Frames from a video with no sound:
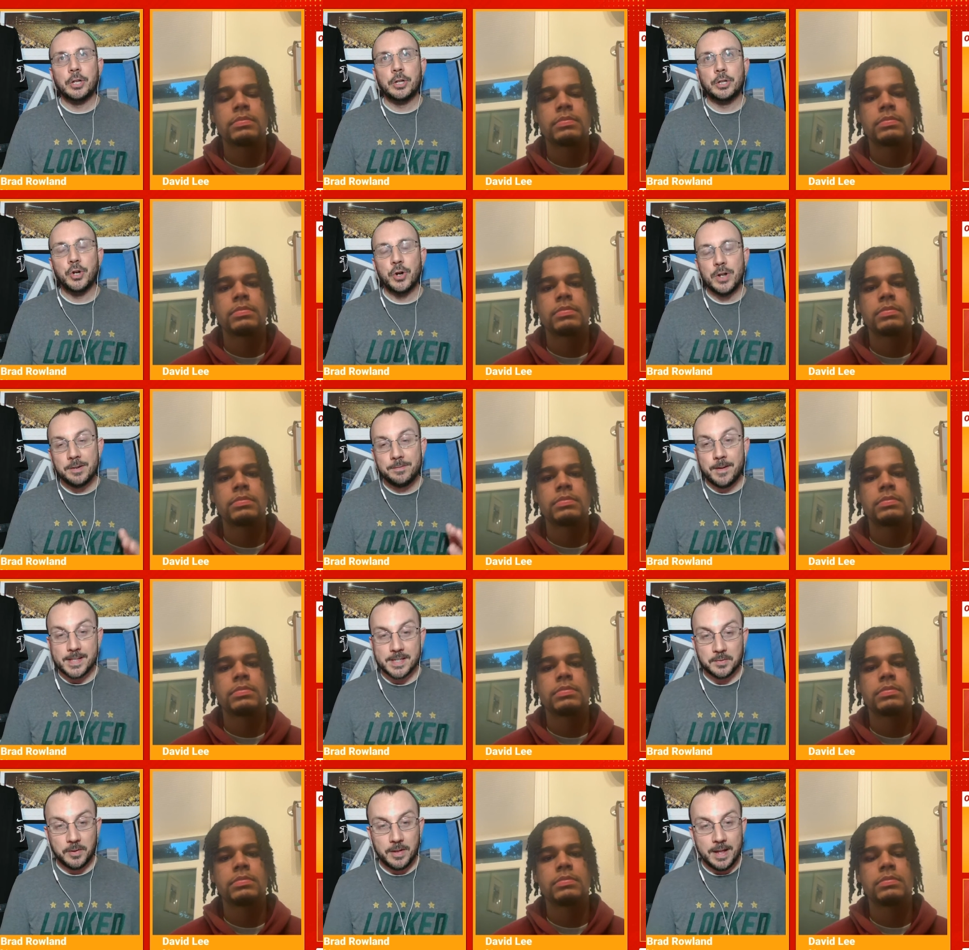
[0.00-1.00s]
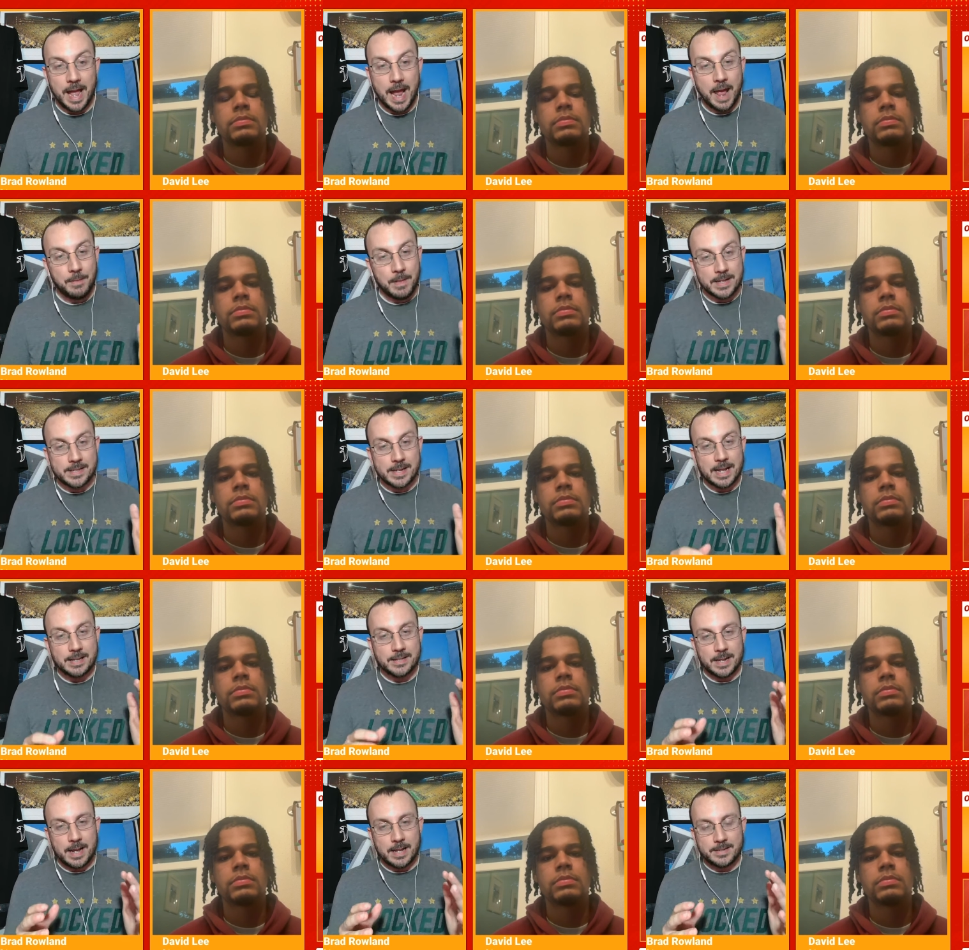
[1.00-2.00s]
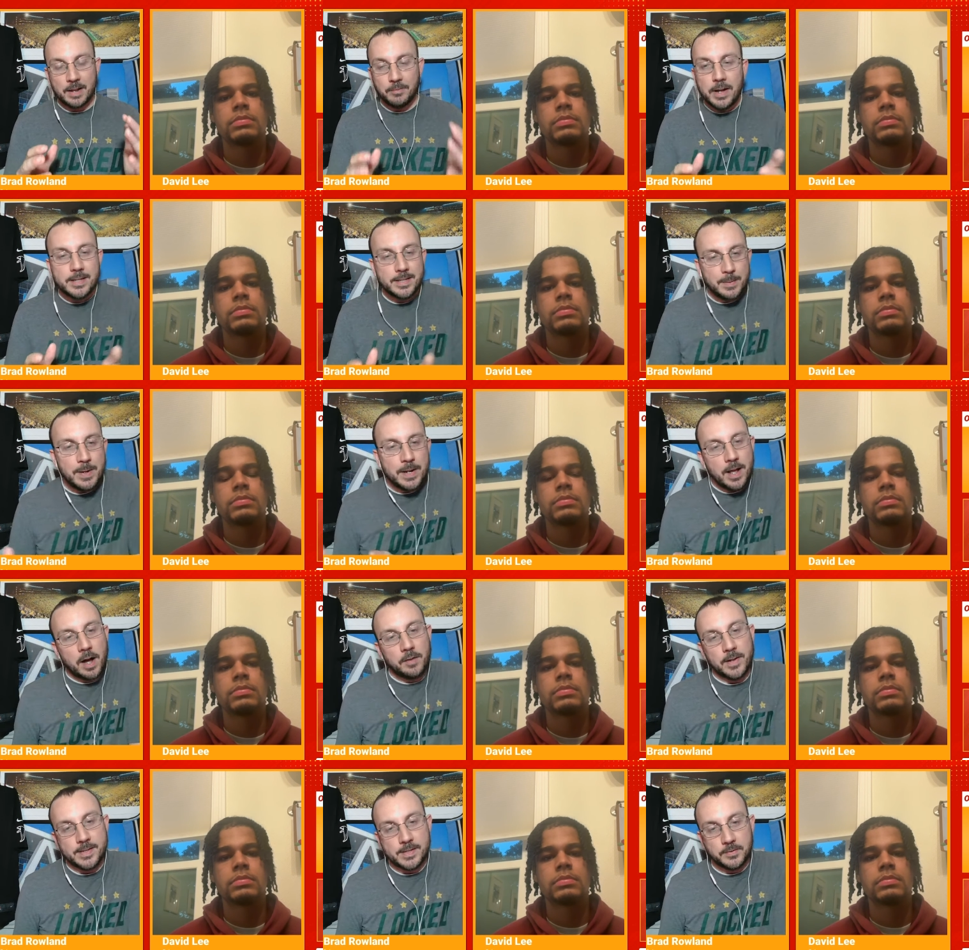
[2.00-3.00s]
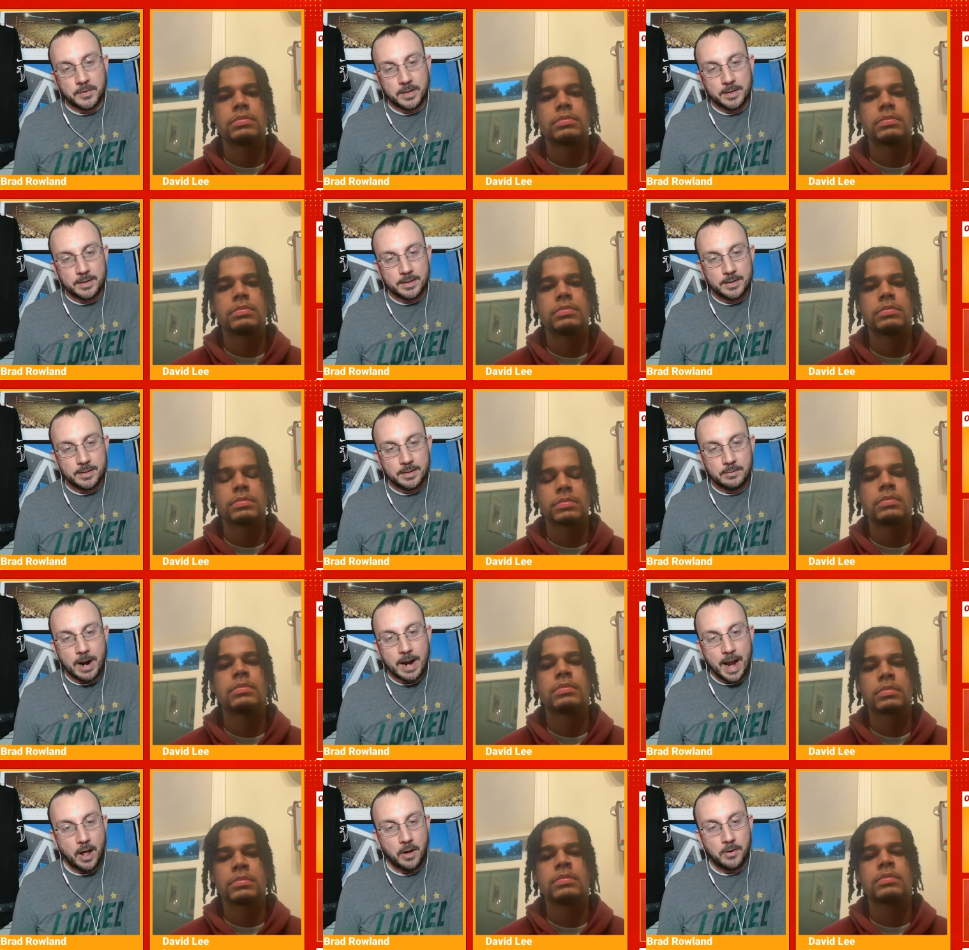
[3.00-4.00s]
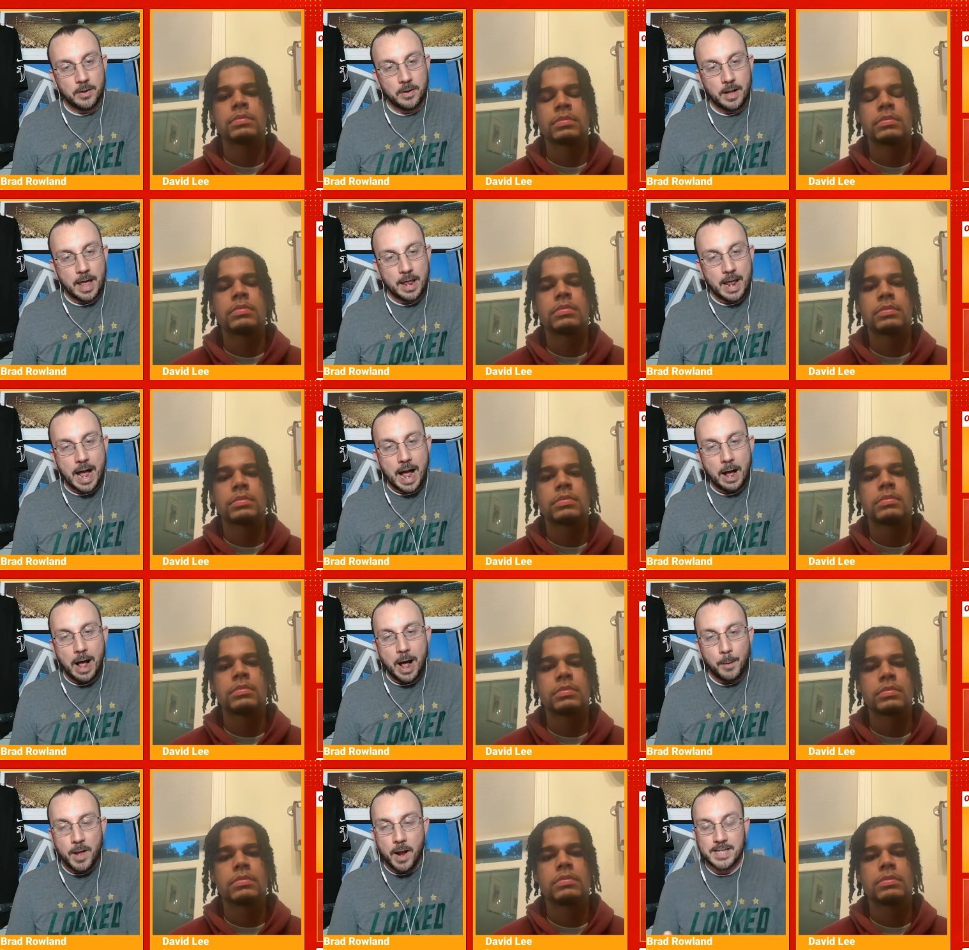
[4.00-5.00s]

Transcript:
Speaker 1: good defensively, and then it's it's it's definitely a TBD offensively right now. And I, will be